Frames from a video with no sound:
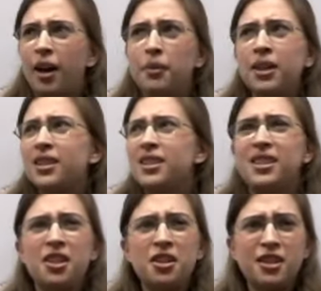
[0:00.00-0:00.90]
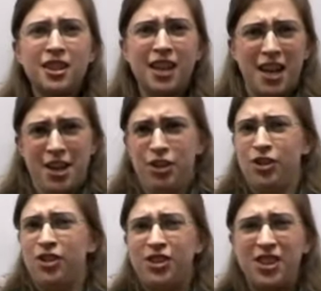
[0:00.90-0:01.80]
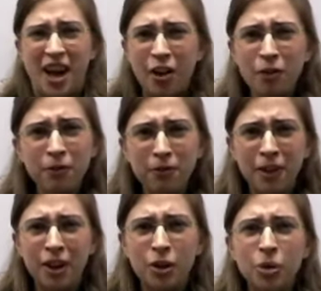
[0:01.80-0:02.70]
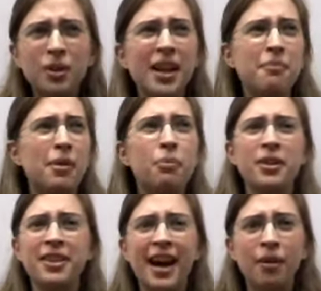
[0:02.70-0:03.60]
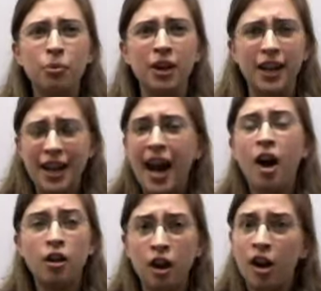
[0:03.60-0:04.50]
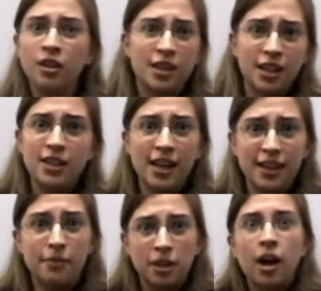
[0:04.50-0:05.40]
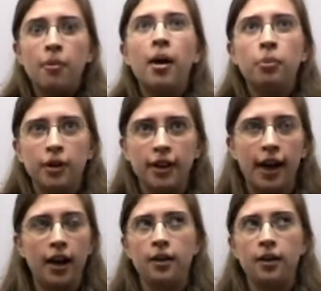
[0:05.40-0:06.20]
I mean, seriously, self? Who came up with that one? And how long did it take them to come up with that?